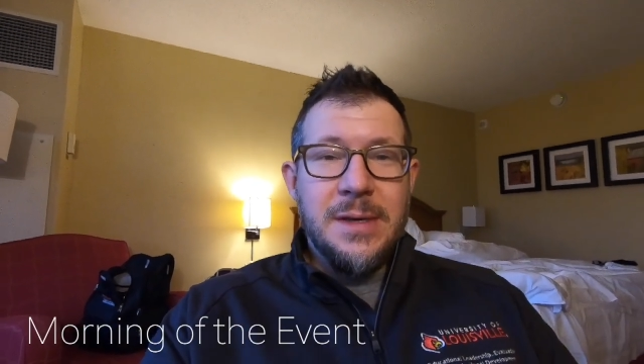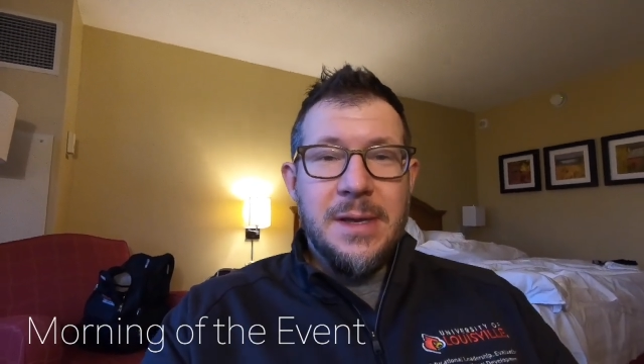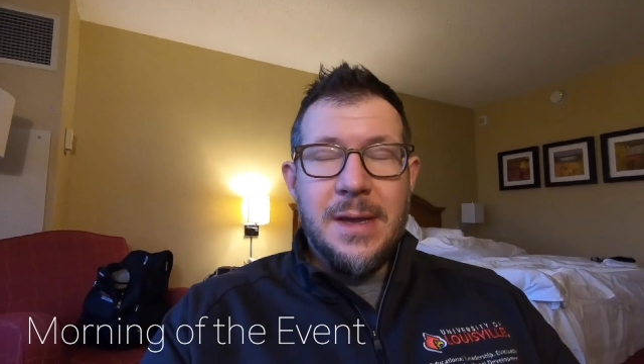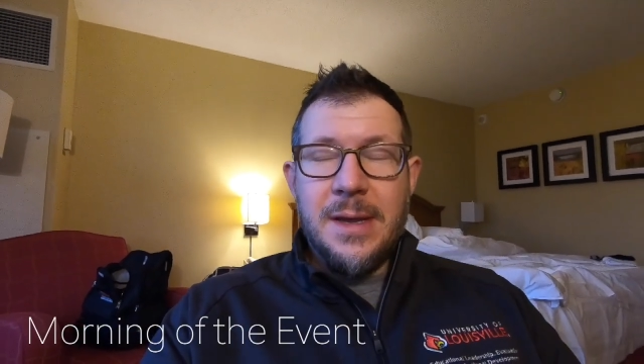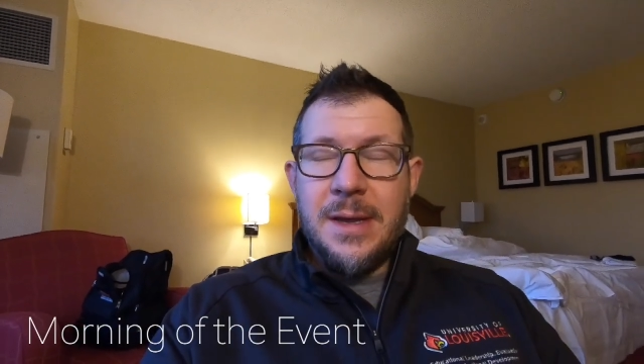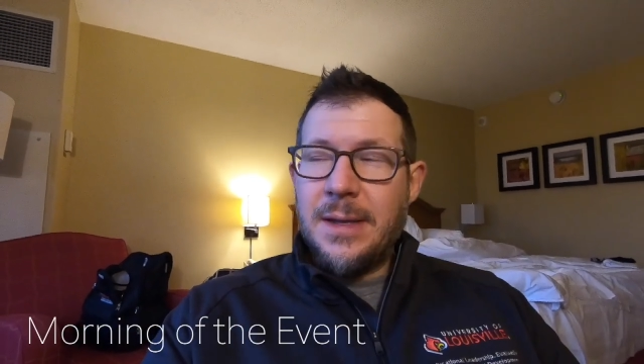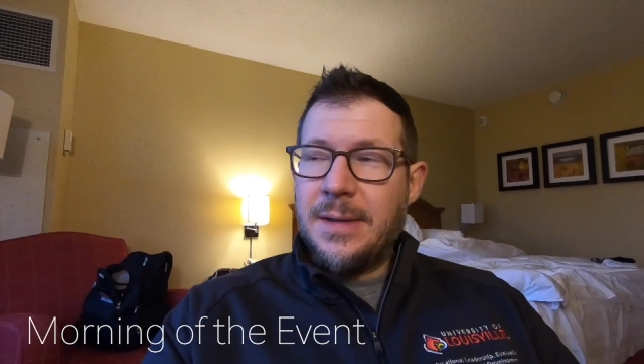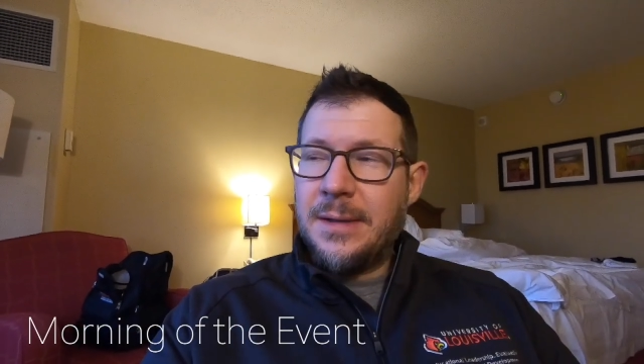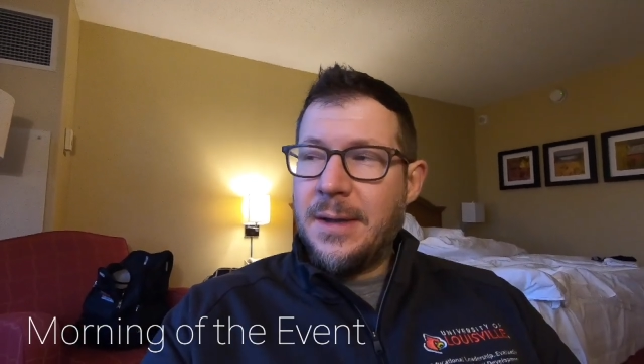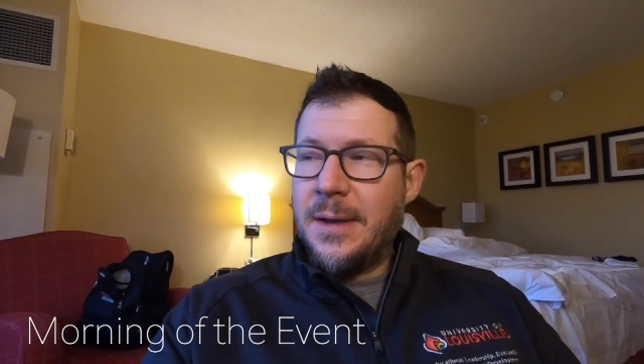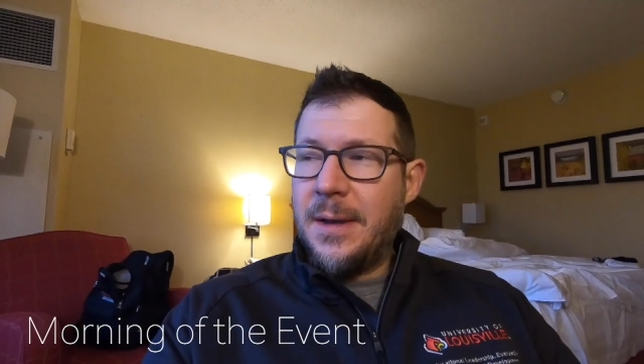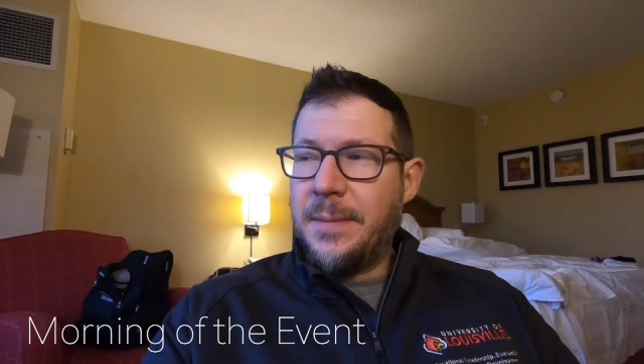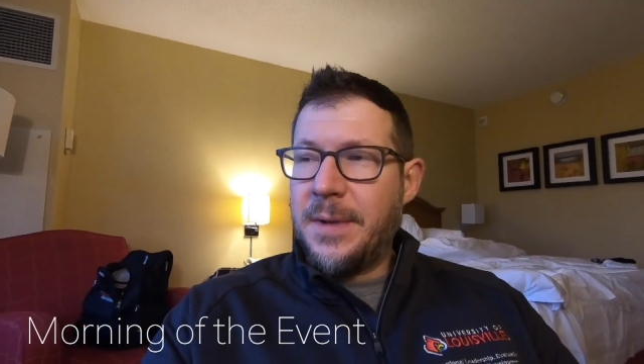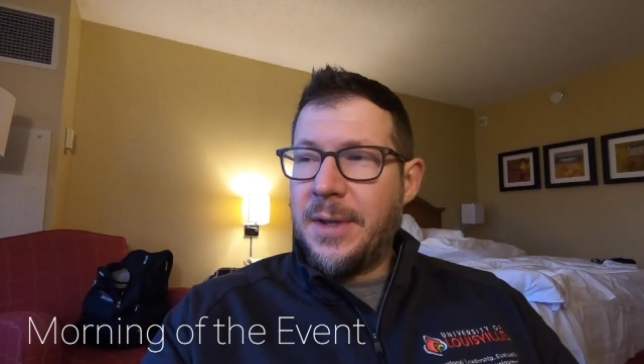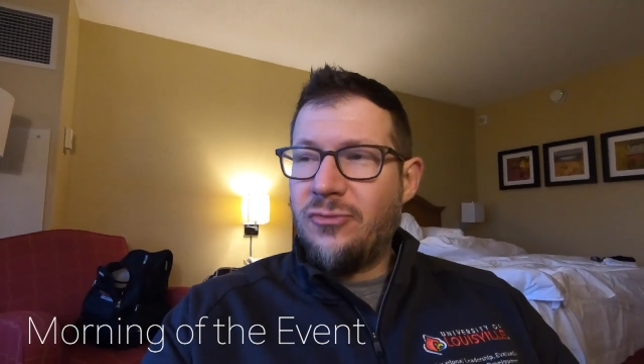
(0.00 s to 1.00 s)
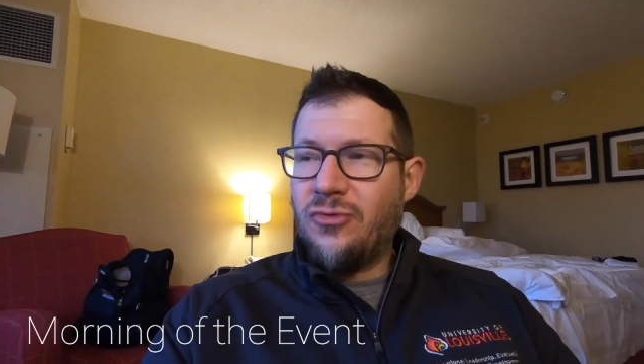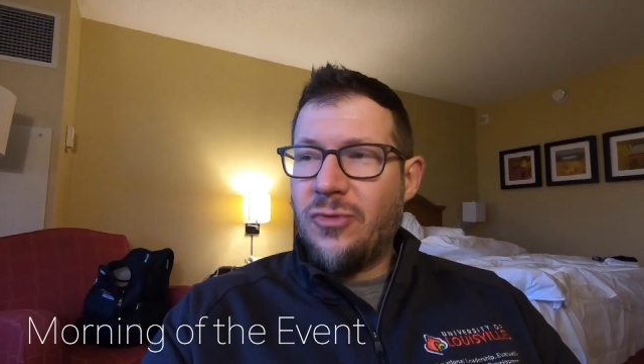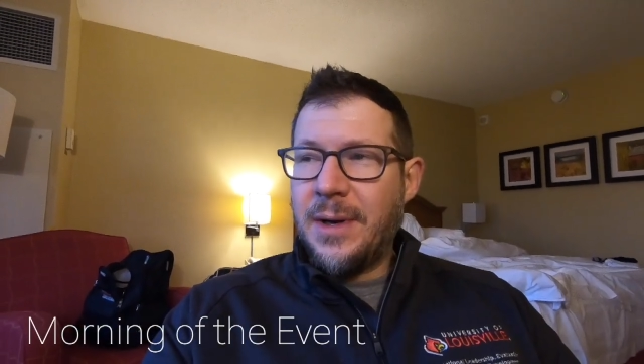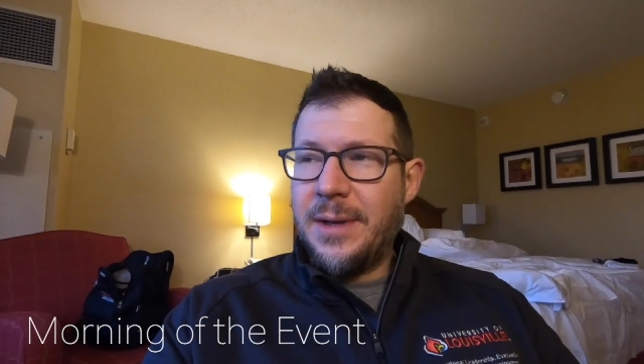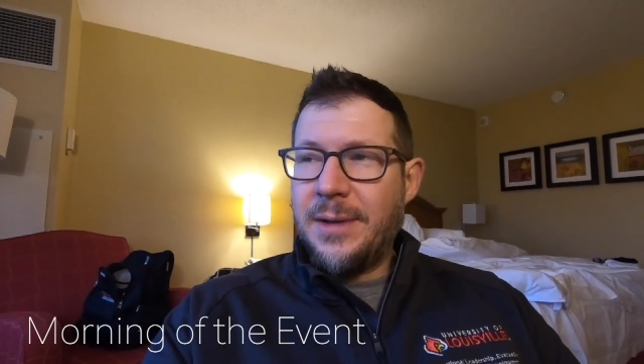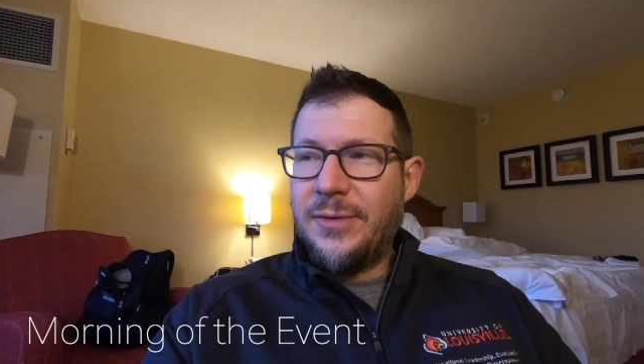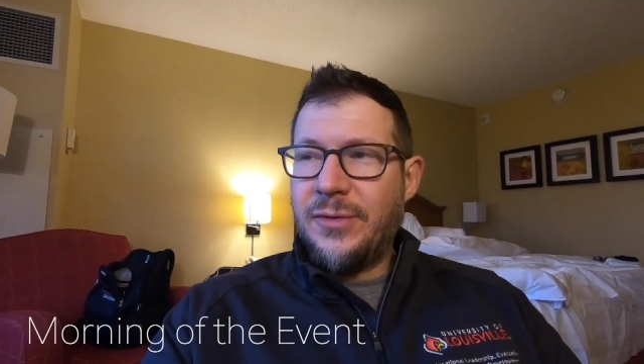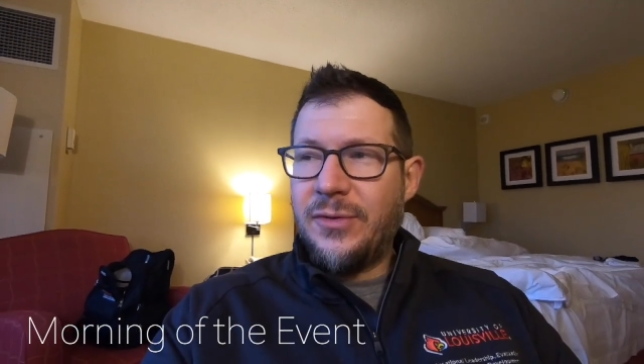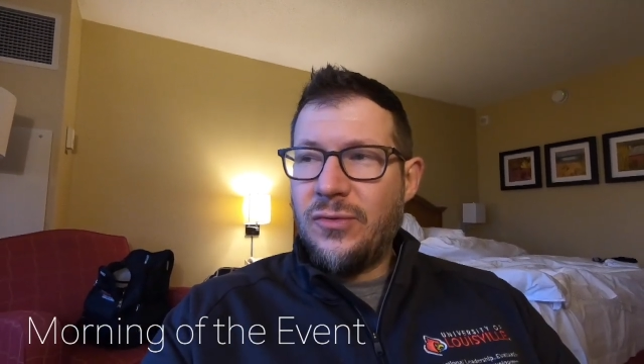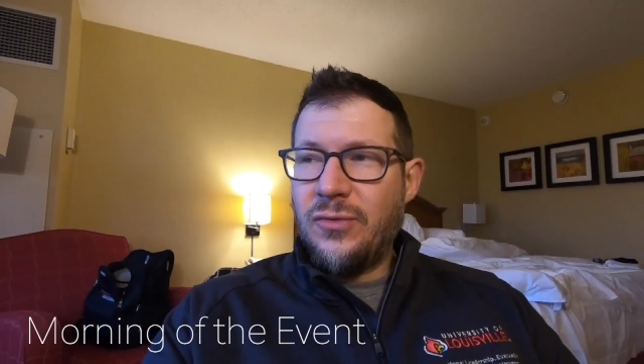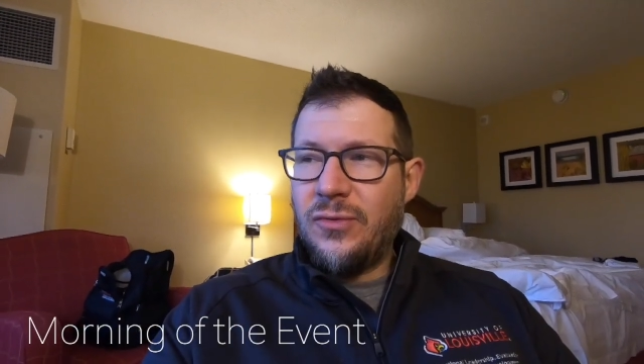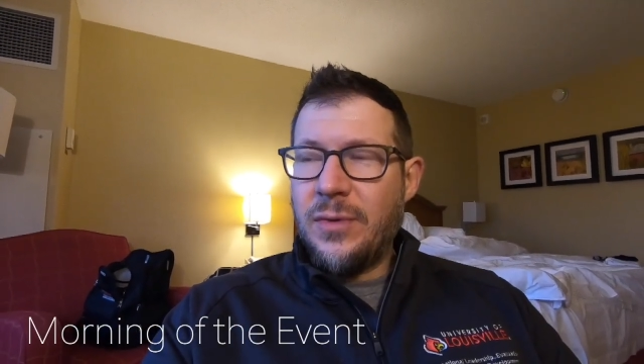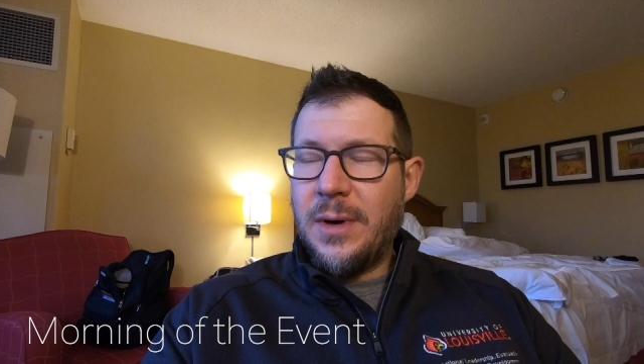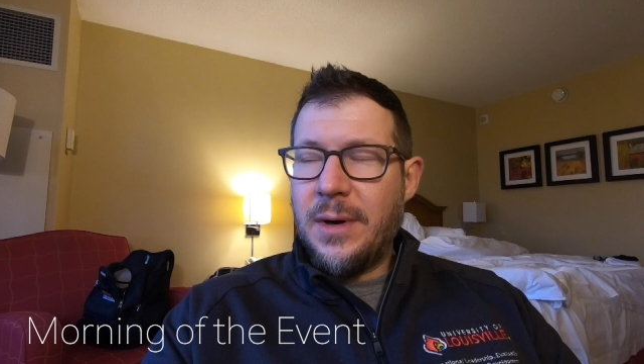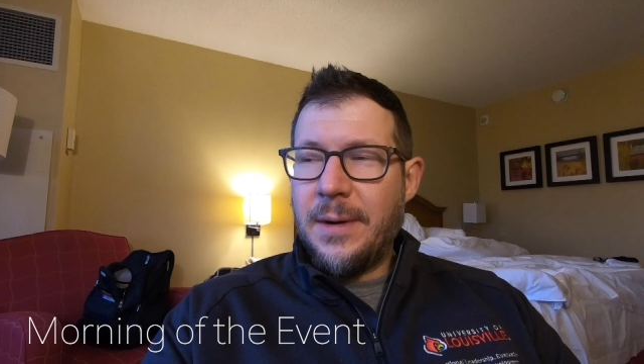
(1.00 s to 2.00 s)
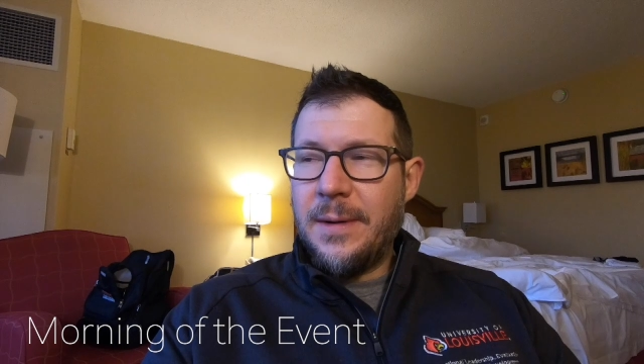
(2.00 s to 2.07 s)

and I'm getting ready to